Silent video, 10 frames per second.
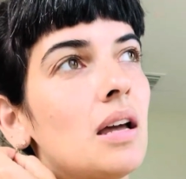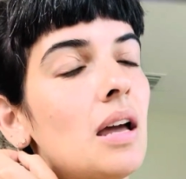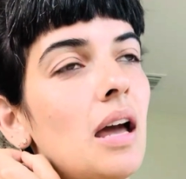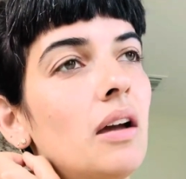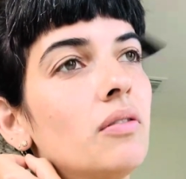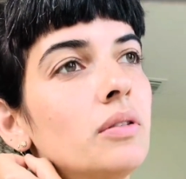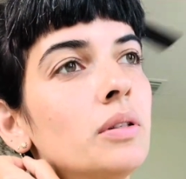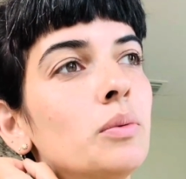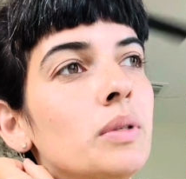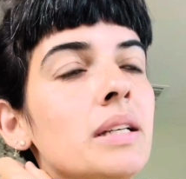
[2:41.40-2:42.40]
every
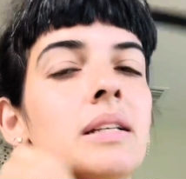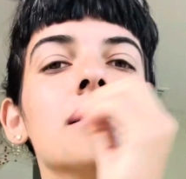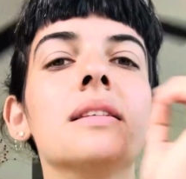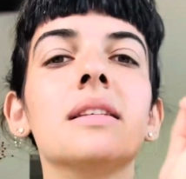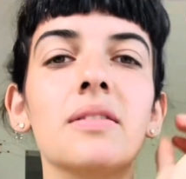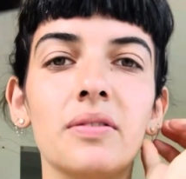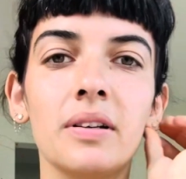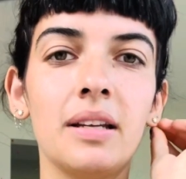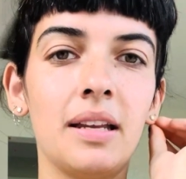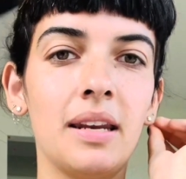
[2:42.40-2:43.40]
read is
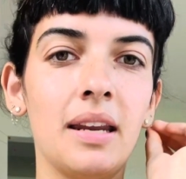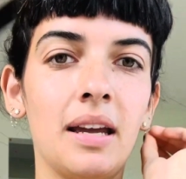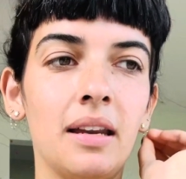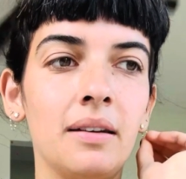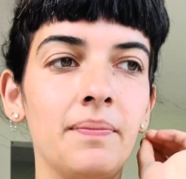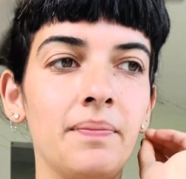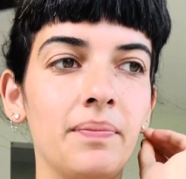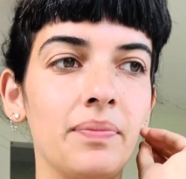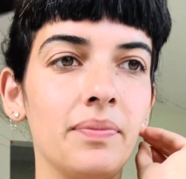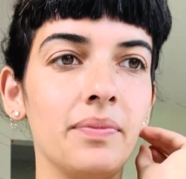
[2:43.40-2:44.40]
different and
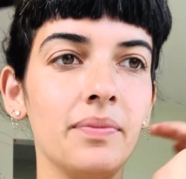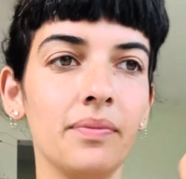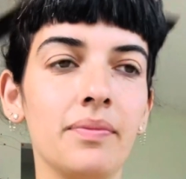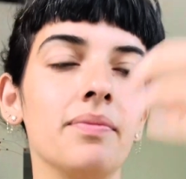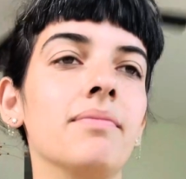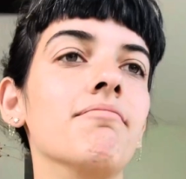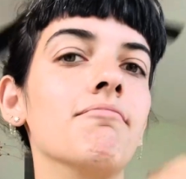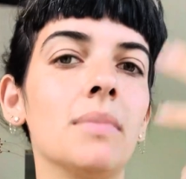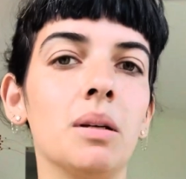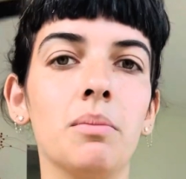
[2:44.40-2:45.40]

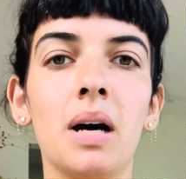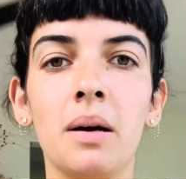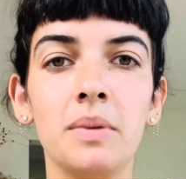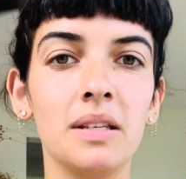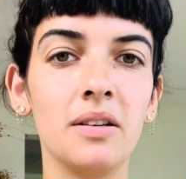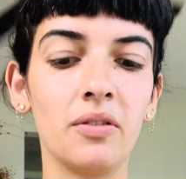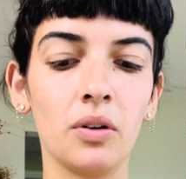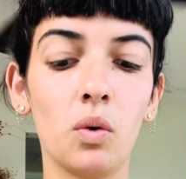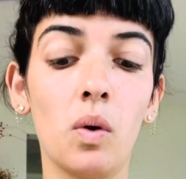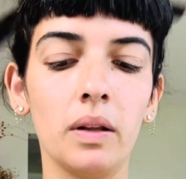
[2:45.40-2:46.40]
imbibes a different
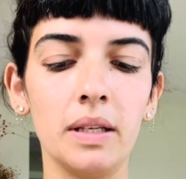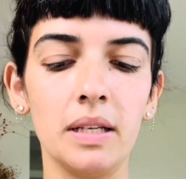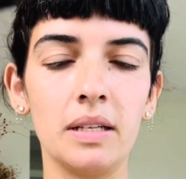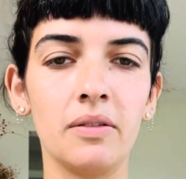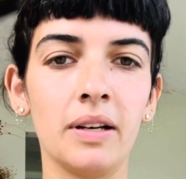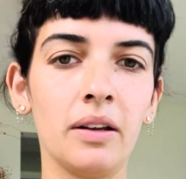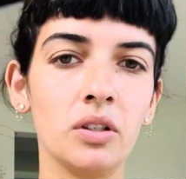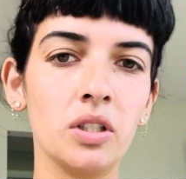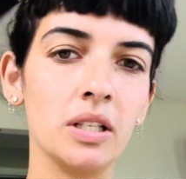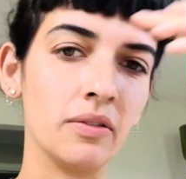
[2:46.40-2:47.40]
quality, a different
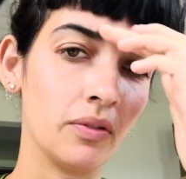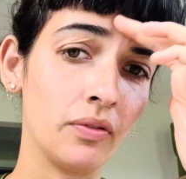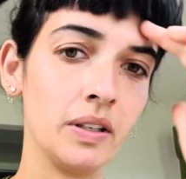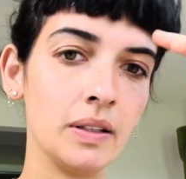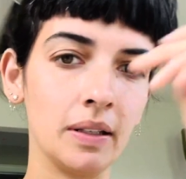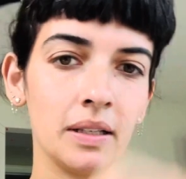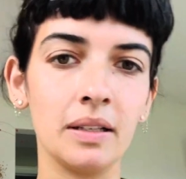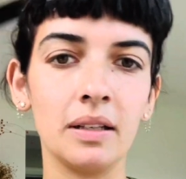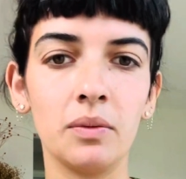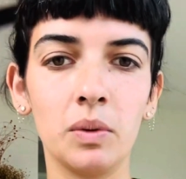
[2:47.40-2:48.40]
energy, a different feeling.
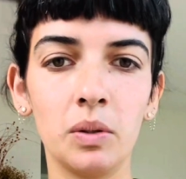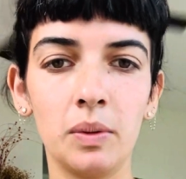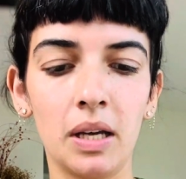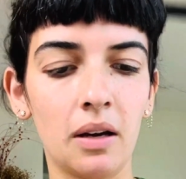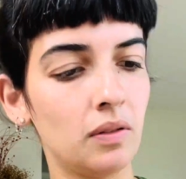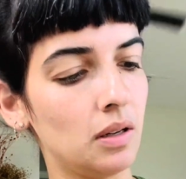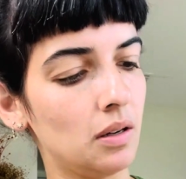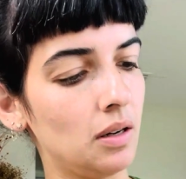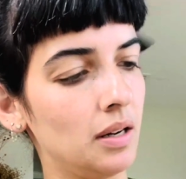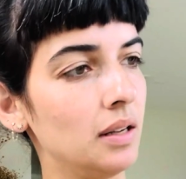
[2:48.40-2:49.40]
And what do we have
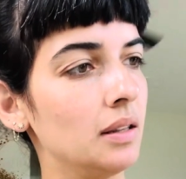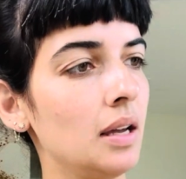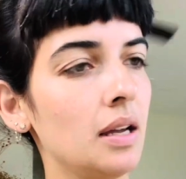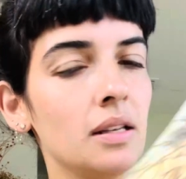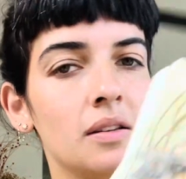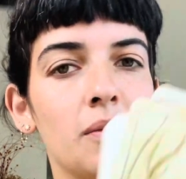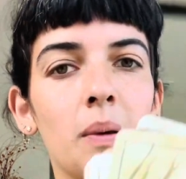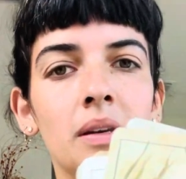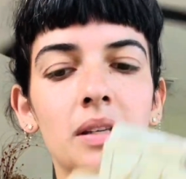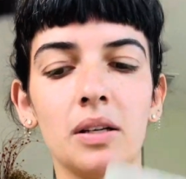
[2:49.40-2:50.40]
here? The Ace of
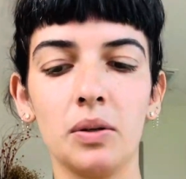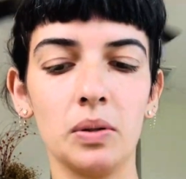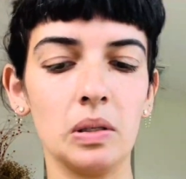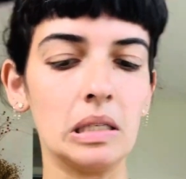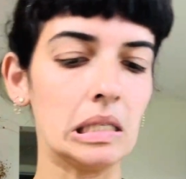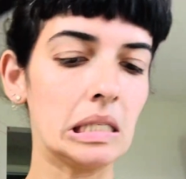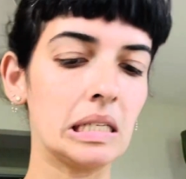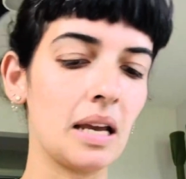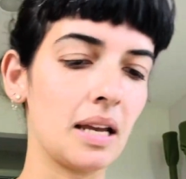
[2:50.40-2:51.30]
Pentacles.